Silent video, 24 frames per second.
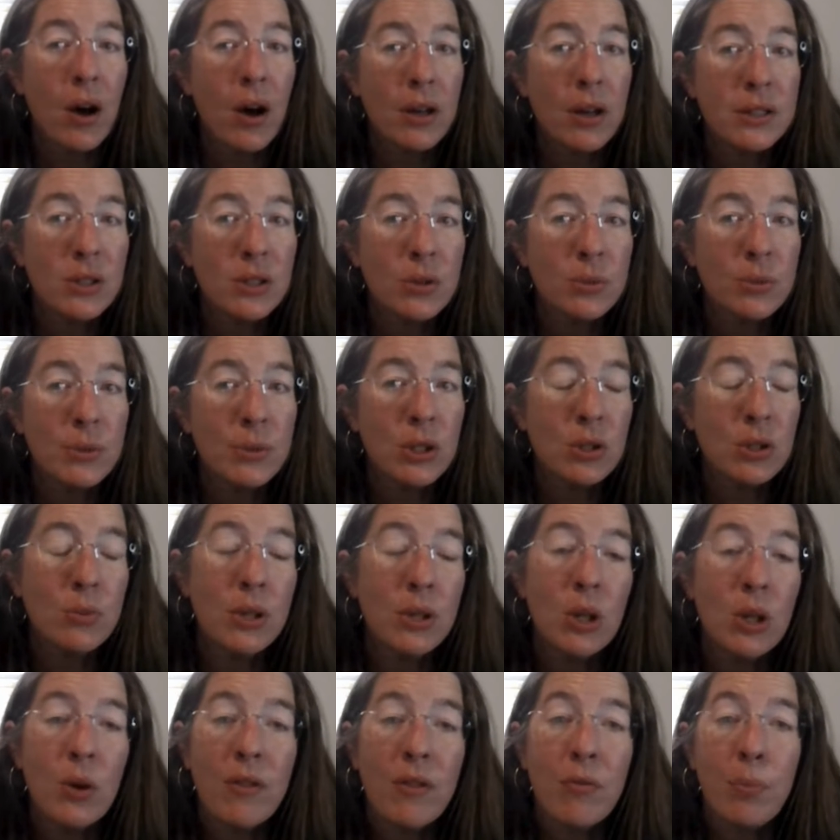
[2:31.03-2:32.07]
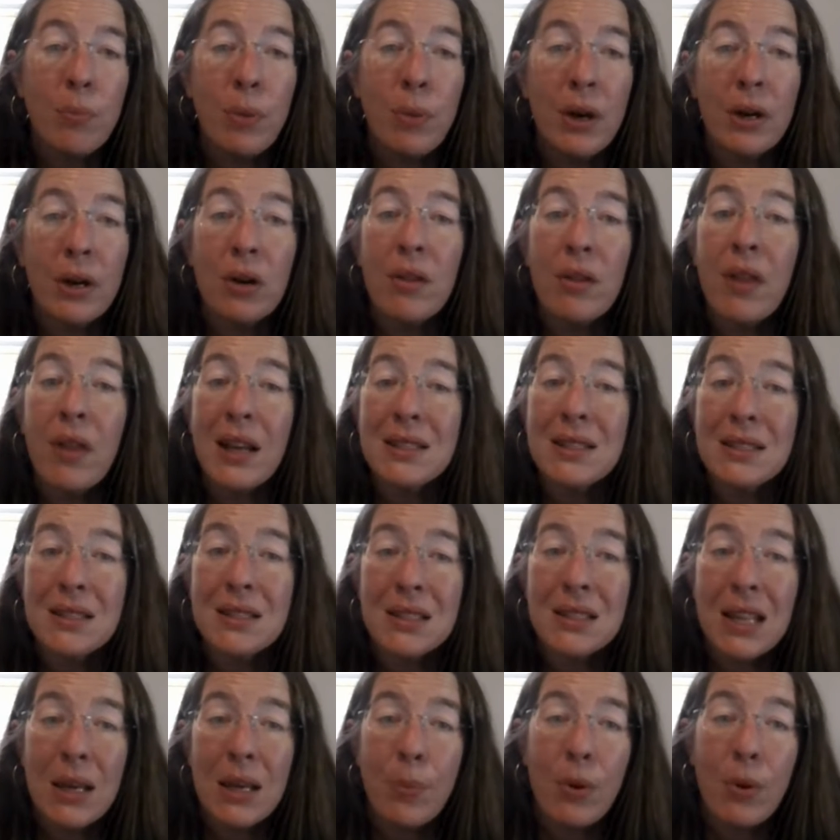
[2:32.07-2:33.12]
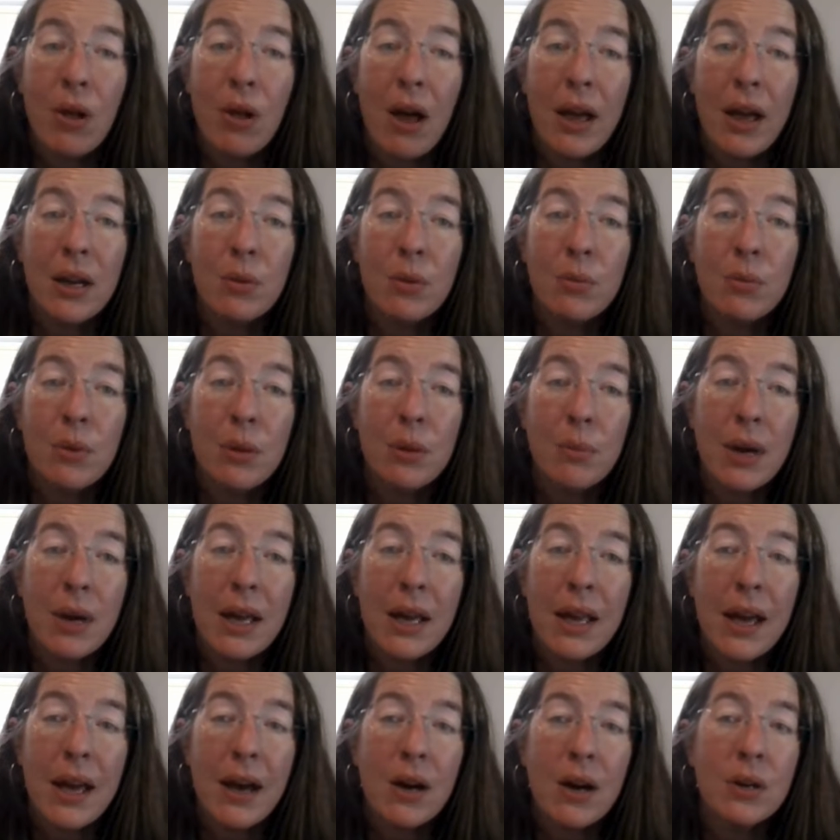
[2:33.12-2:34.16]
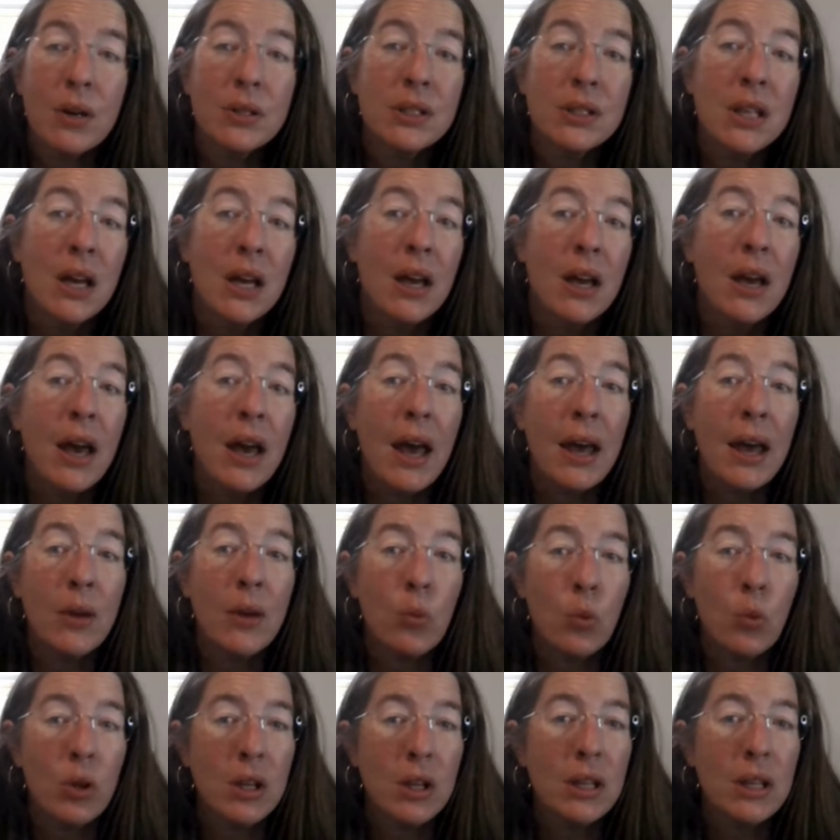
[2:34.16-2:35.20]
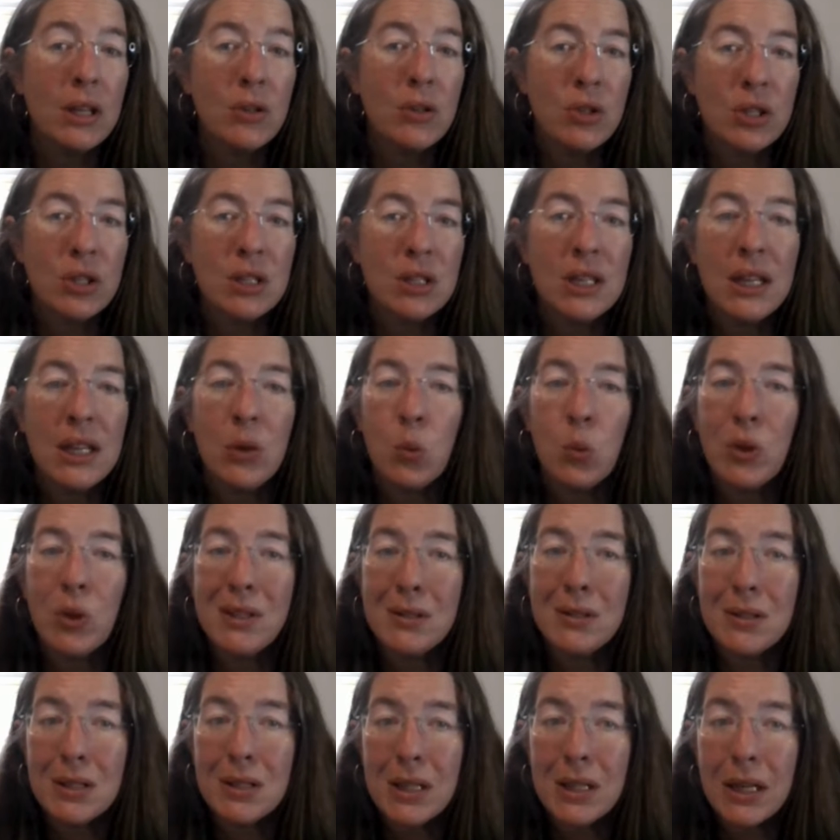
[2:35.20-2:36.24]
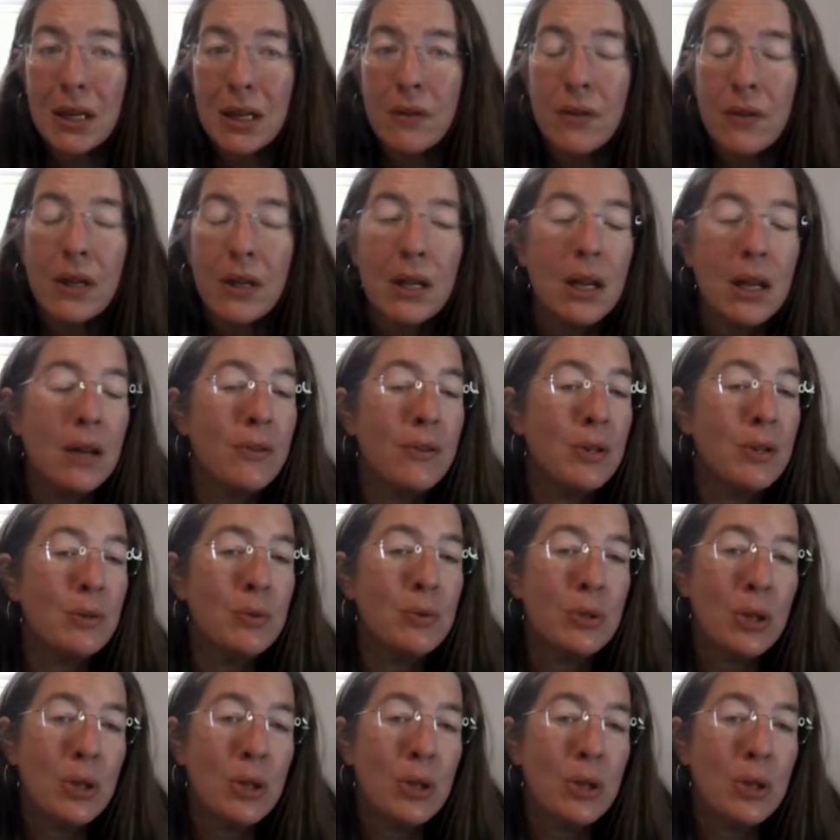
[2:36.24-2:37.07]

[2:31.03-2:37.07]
I also am assuming you have butter. That's a staple item in my house, and really you just need one stick of it.